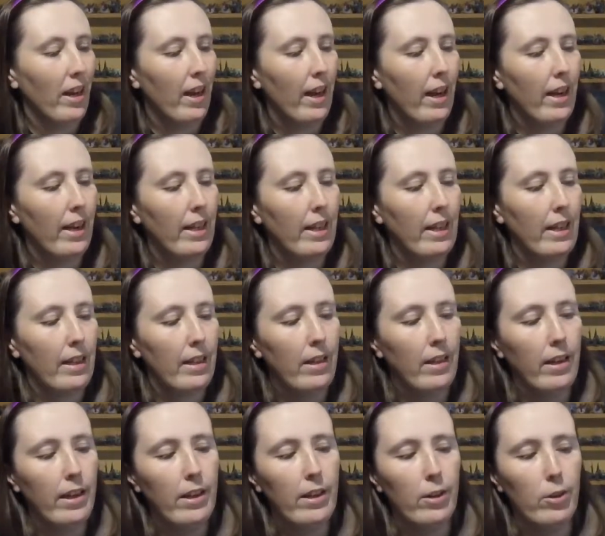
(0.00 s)
And
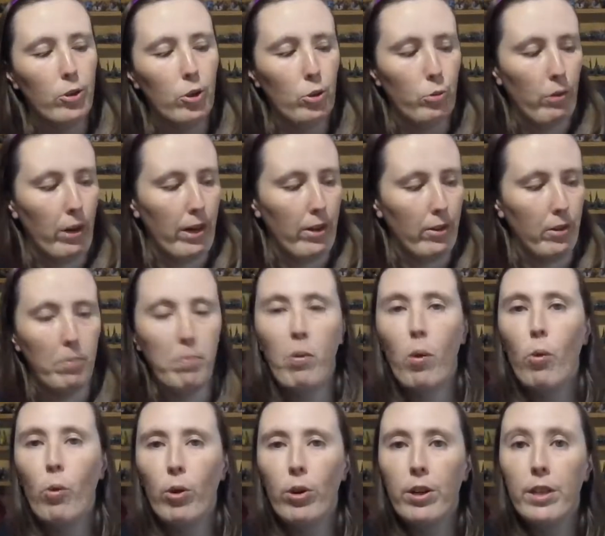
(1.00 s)
it goes around the
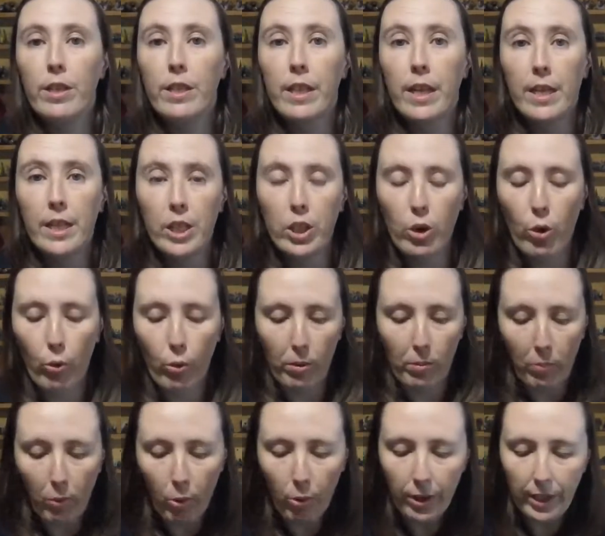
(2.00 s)
board as they score
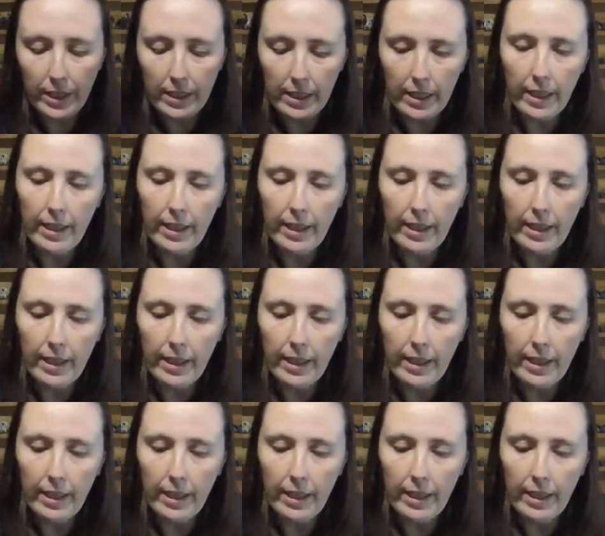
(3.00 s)
points.